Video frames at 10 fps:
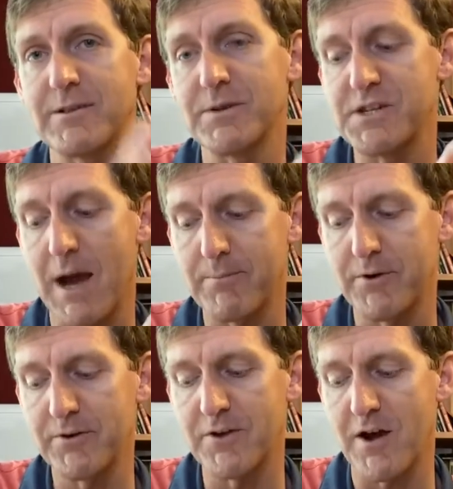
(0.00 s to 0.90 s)
3
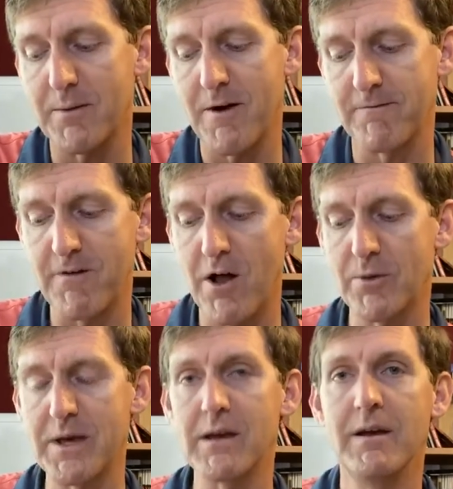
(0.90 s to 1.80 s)
chapters talk about
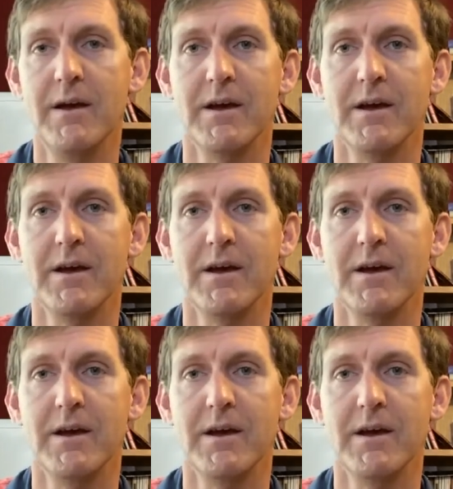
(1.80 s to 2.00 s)
following,